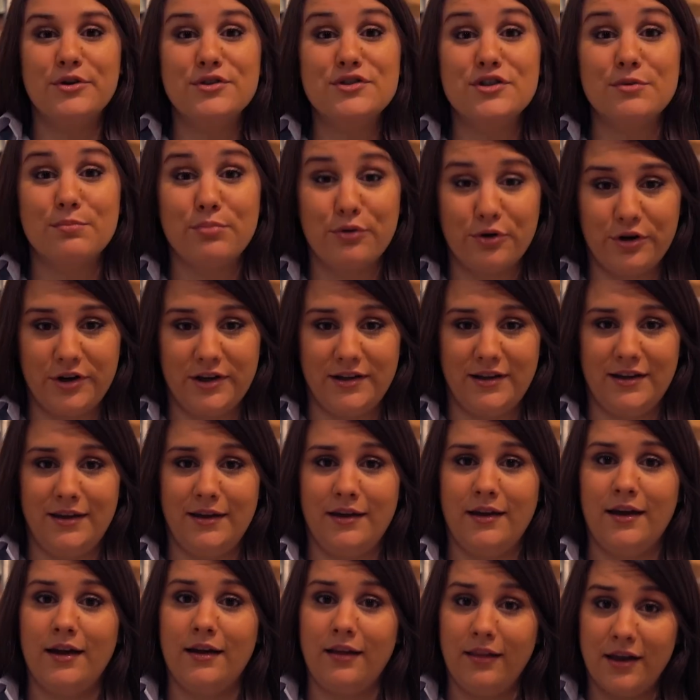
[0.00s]
most
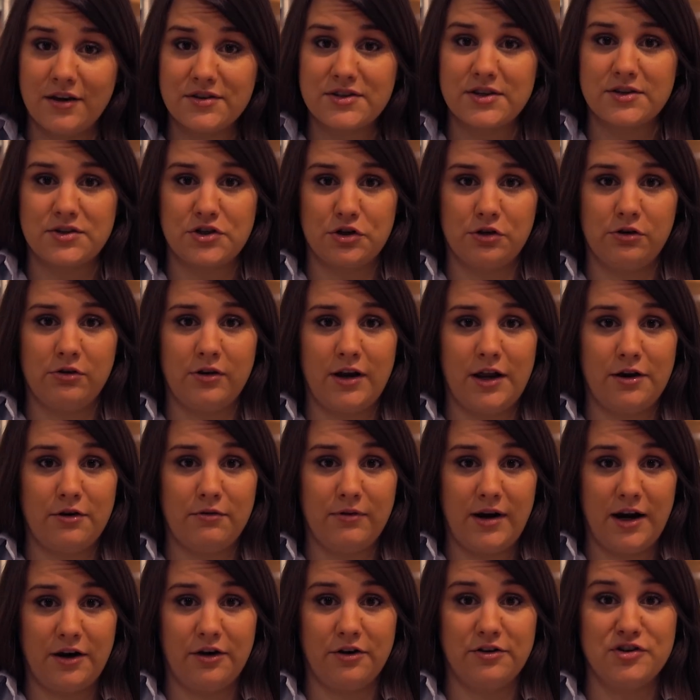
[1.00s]
importantly, it allows us to create a
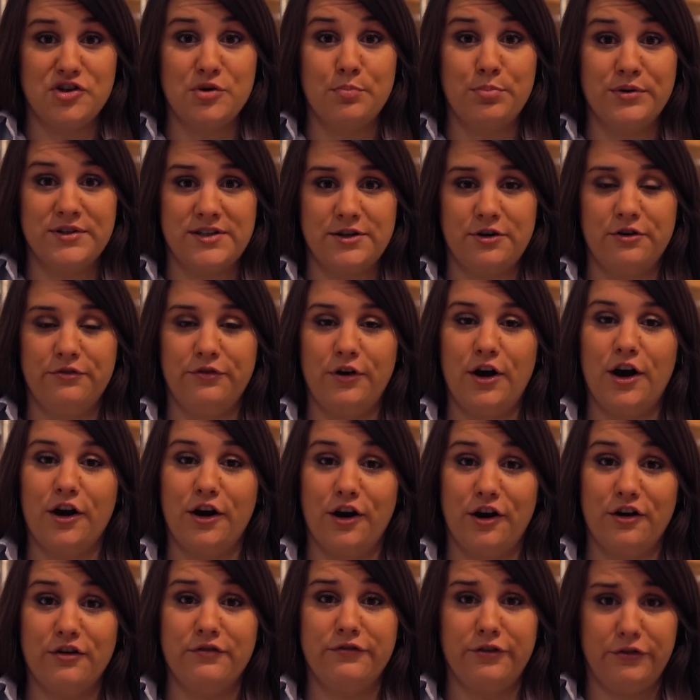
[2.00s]
record to preserve rock
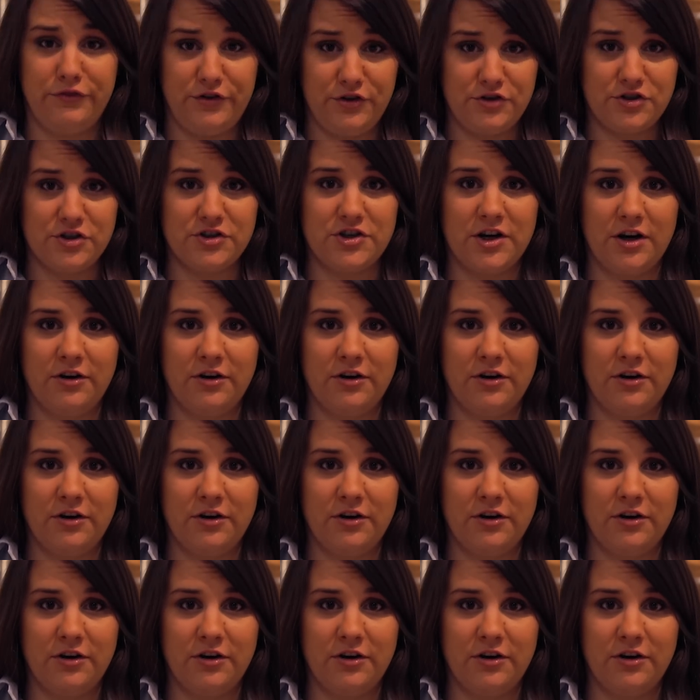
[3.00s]
art for future